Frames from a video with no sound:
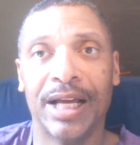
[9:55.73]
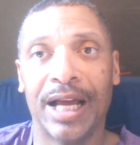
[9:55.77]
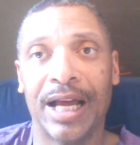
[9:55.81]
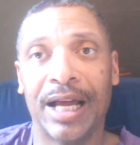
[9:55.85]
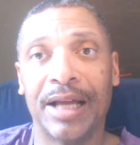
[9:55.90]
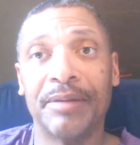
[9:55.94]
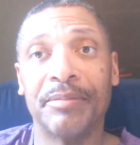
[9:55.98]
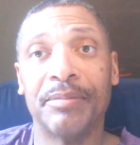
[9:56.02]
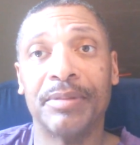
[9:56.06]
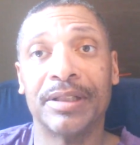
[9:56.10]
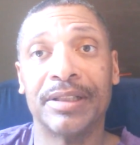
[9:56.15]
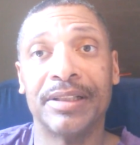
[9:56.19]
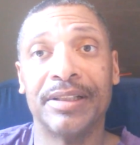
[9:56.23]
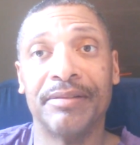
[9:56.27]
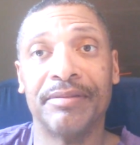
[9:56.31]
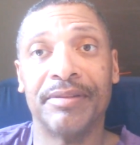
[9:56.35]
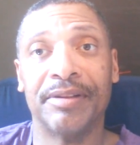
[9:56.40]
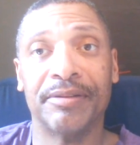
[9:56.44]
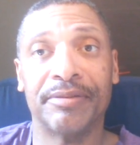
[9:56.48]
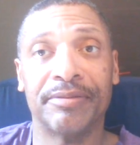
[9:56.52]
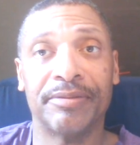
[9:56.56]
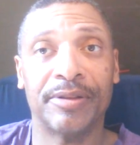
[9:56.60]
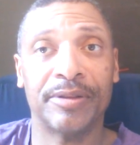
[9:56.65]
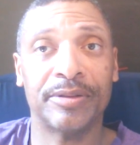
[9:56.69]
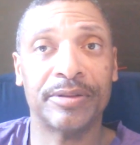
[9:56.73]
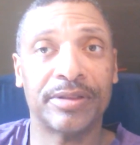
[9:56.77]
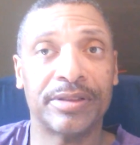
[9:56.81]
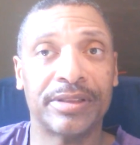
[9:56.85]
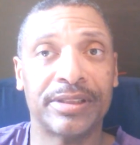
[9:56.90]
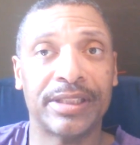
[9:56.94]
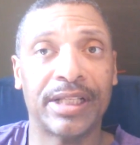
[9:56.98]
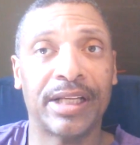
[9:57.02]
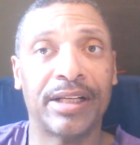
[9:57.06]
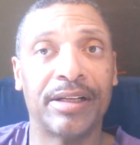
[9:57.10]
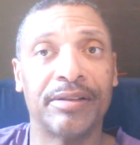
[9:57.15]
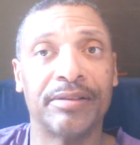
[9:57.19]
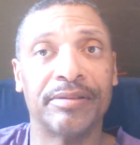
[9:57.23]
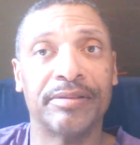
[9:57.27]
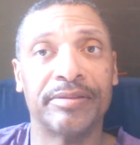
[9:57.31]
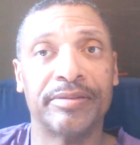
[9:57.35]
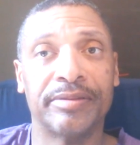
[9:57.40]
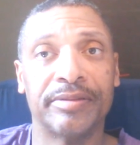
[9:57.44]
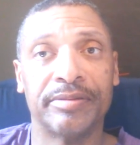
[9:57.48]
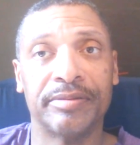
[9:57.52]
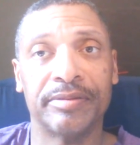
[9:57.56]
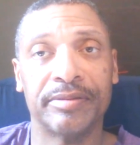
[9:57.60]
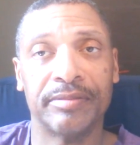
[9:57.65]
I believe the first set of